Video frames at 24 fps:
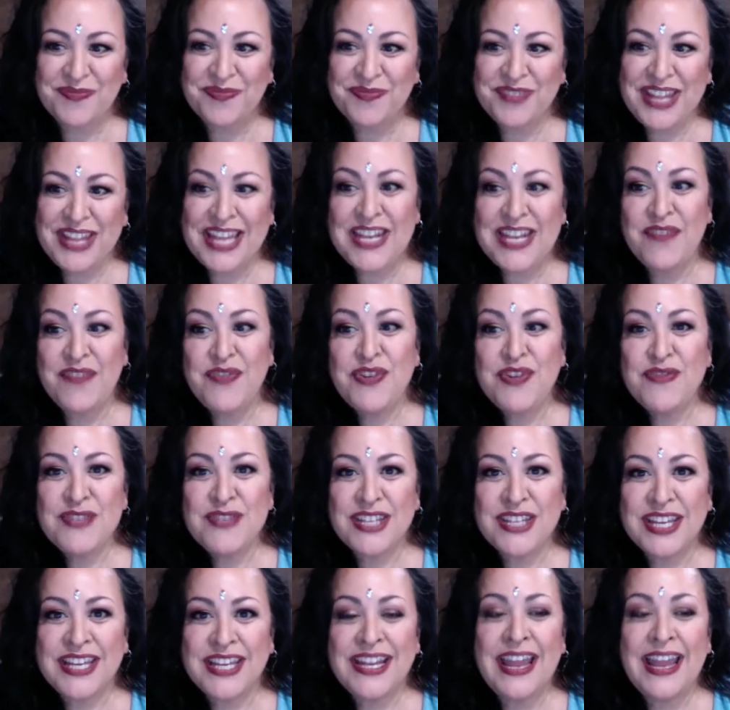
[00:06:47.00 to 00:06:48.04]
And if you
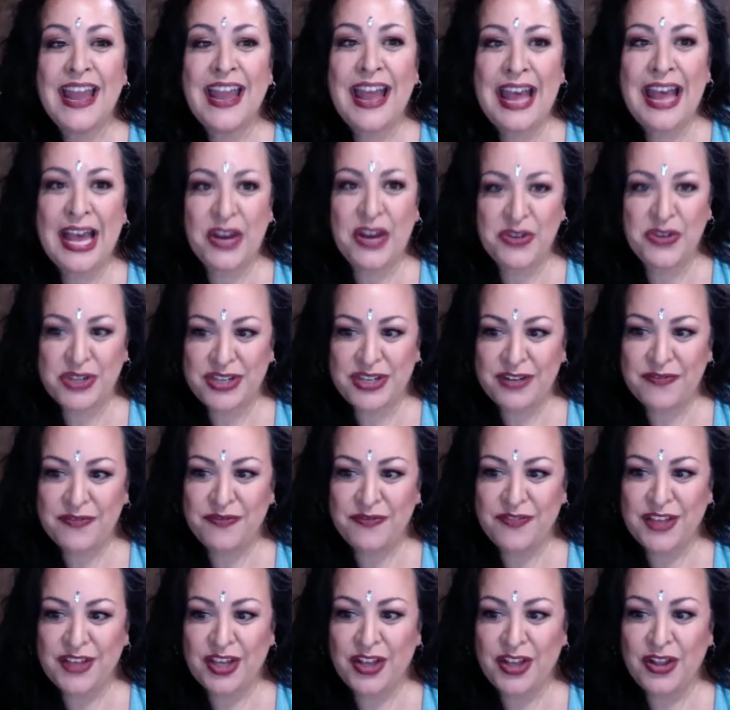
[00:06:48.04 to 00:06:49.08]
did, how did it
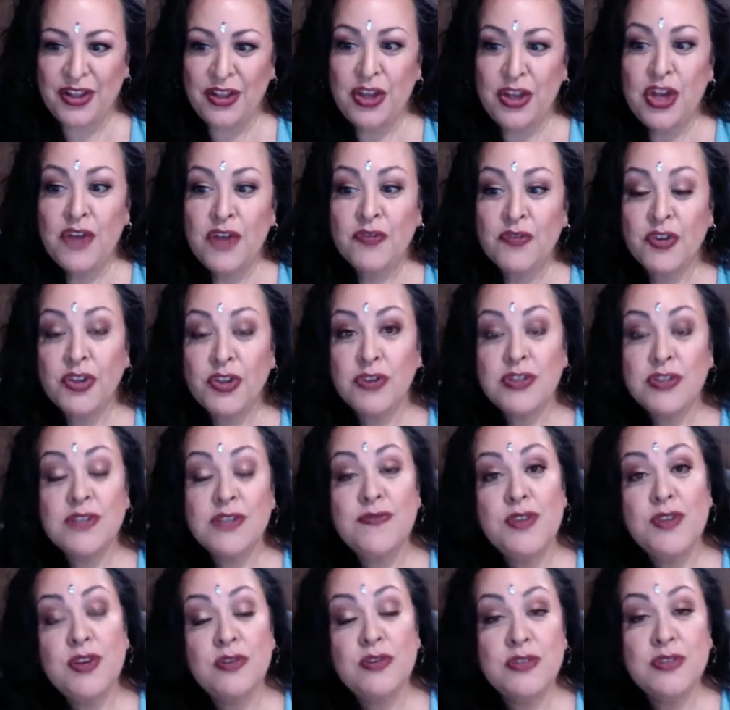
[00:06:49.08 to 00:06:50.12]
feel? For those
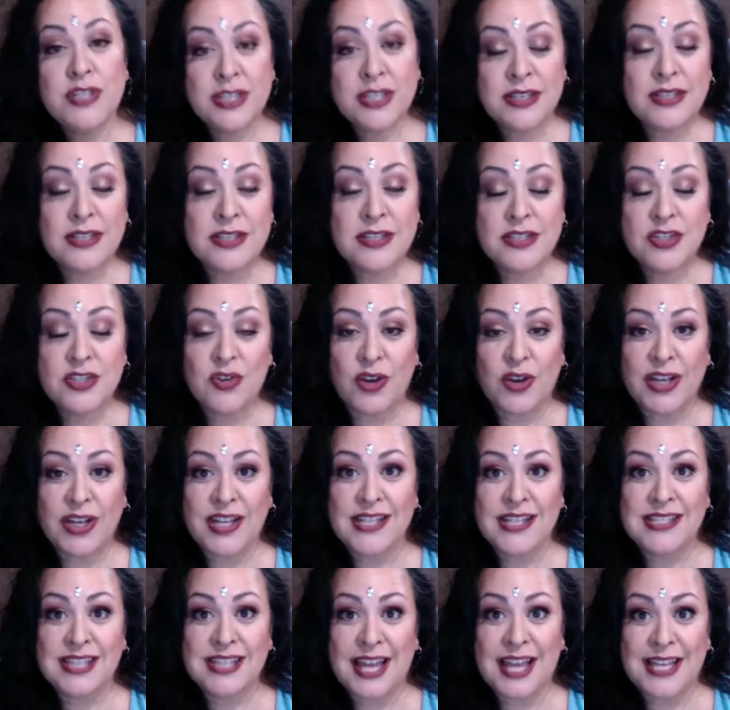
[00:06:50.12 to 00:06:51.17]
of you who didn't join
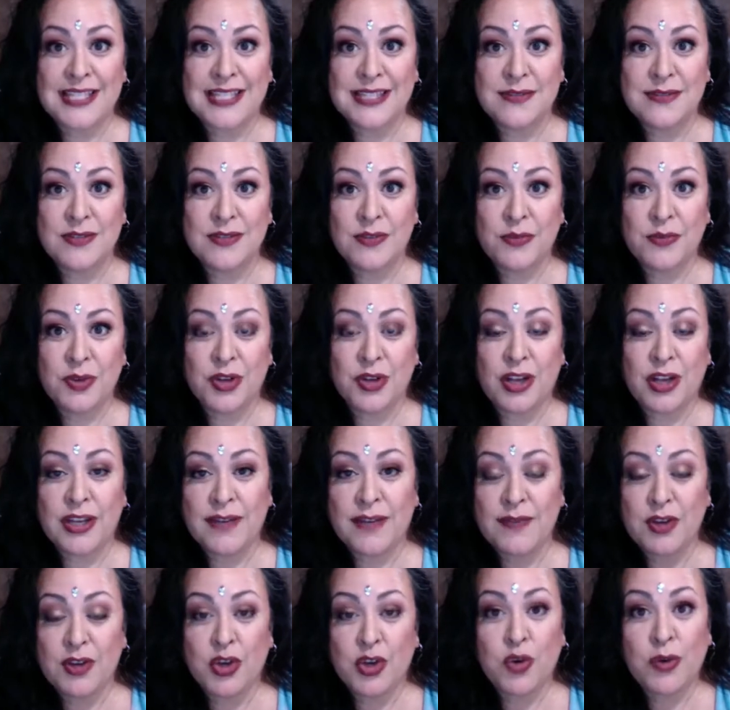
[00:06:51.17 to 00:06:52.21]
us last new moon, I'll
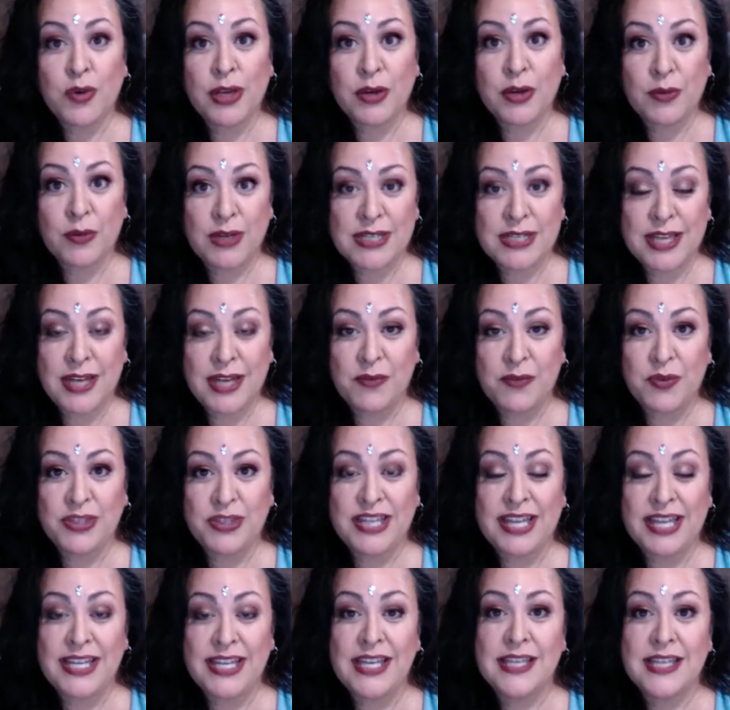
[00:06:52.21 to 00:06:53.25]
give you a quick rundown of what
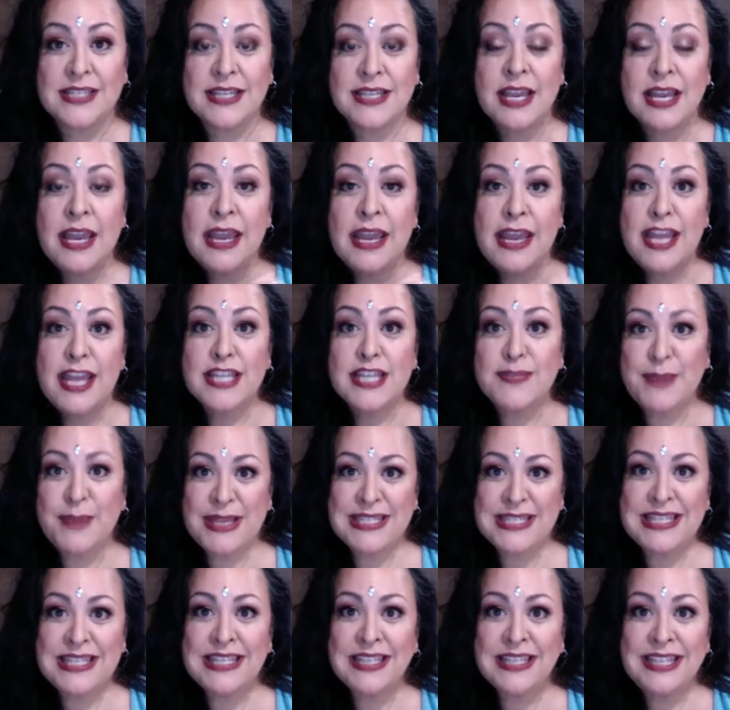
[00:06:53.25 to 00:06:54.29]
that is. It's
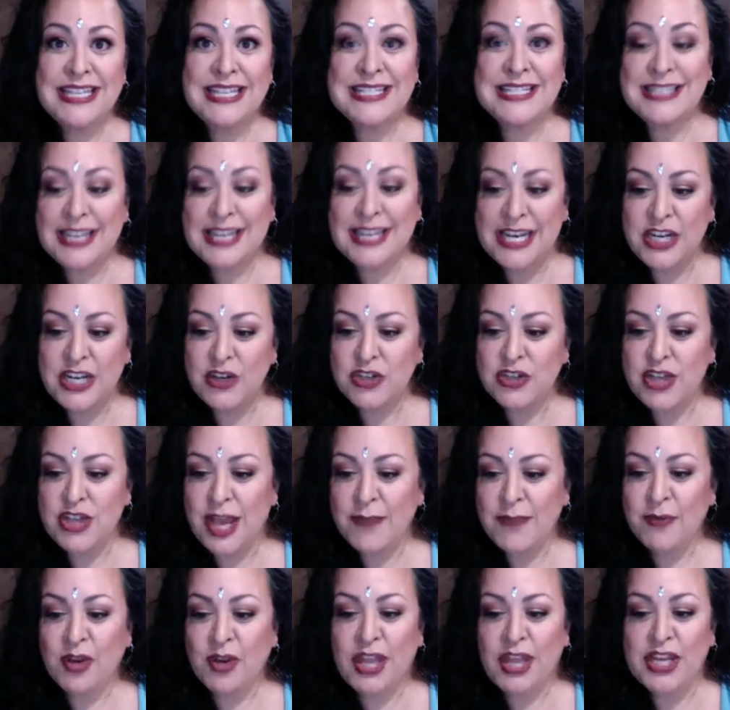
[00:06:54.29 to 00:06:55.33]
basically setting your
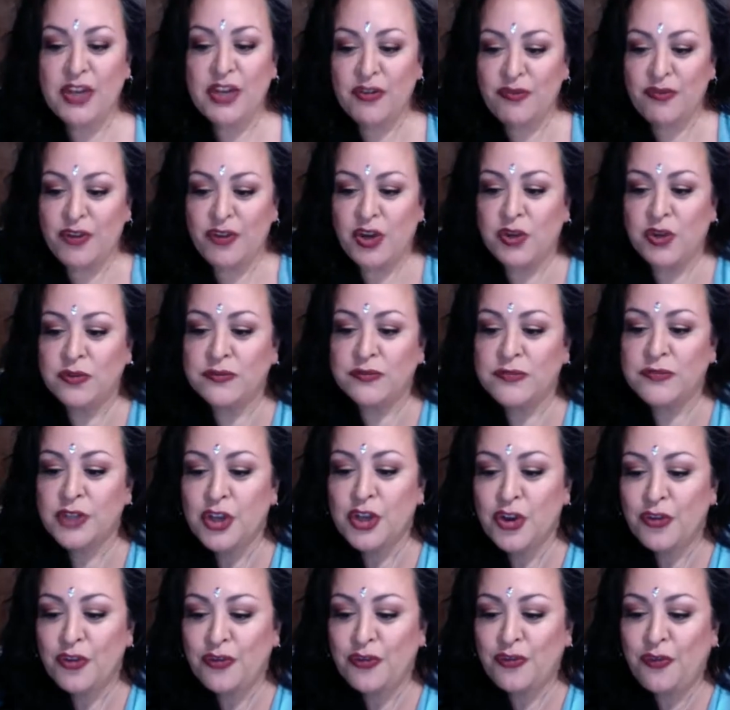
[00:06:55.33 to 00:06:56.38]
timer like your phone
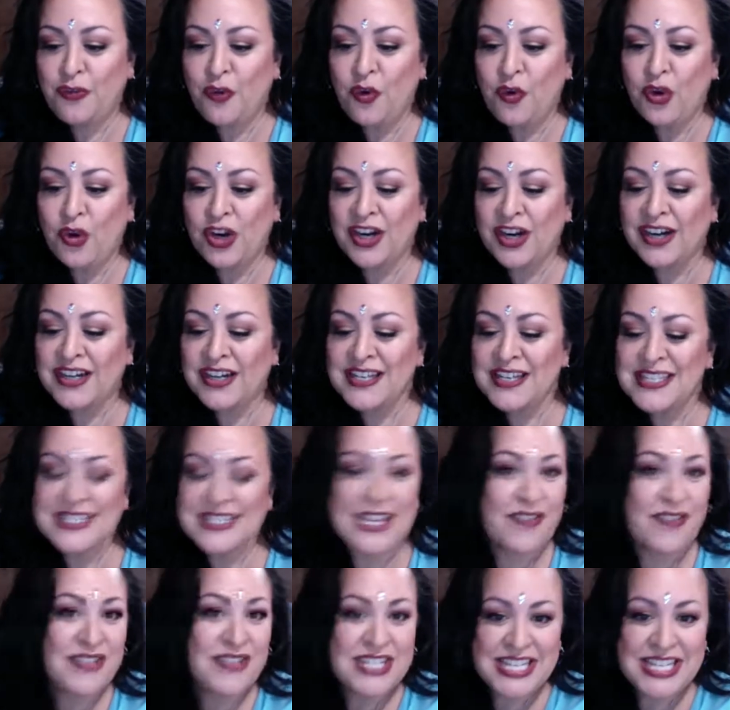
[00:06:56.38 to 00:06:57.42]
for
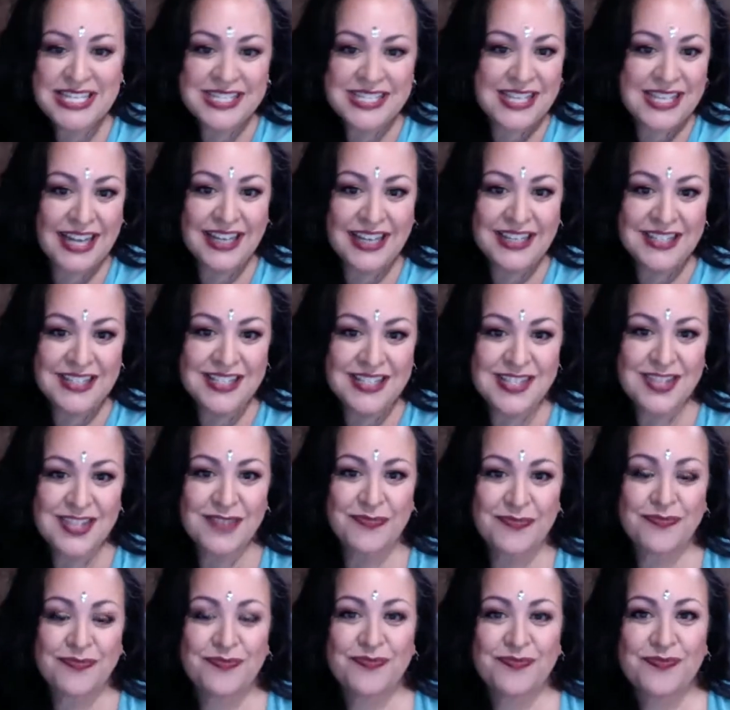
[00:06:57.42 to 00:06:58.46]
17 seconds.
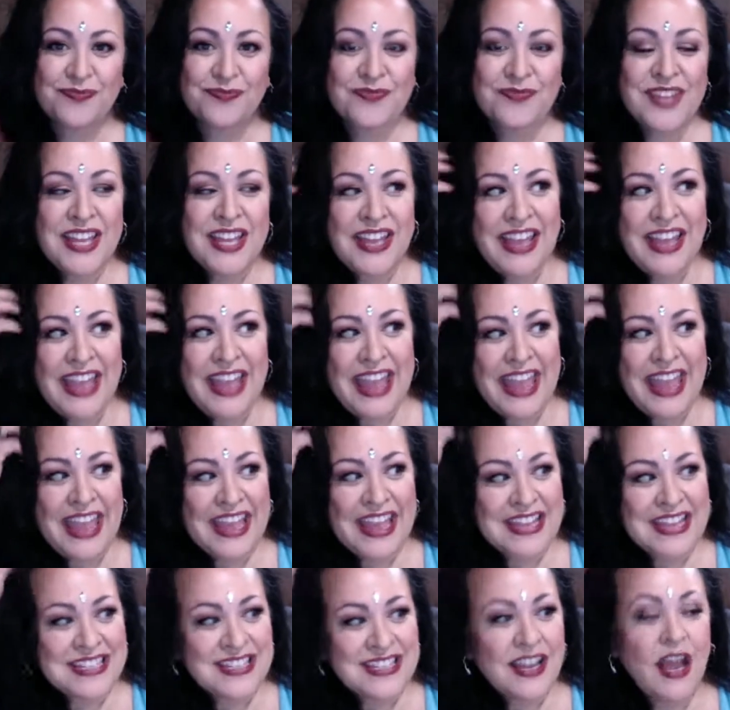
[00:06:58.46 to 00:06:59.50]

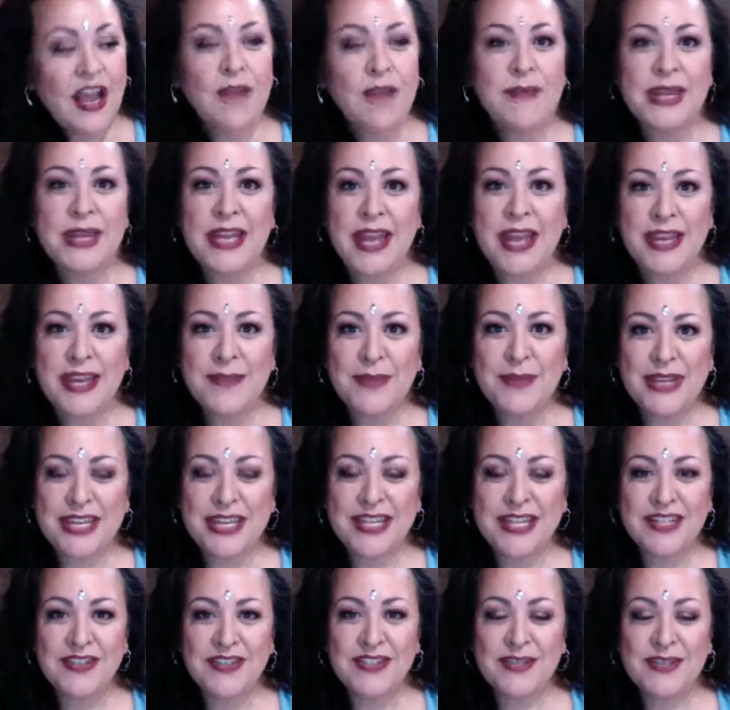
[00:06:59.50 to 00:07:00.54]
And I mean, anybody
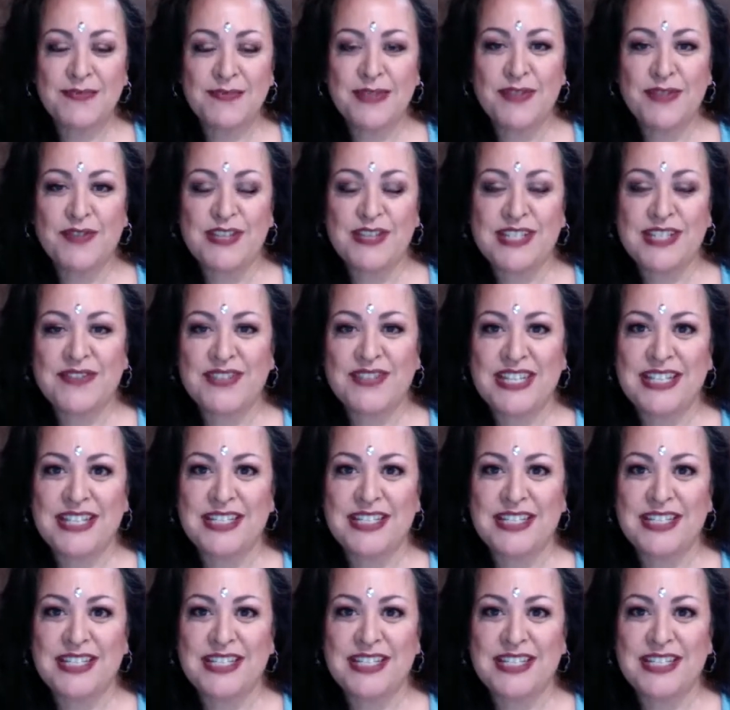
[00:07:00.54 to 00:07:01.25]
can do something for 17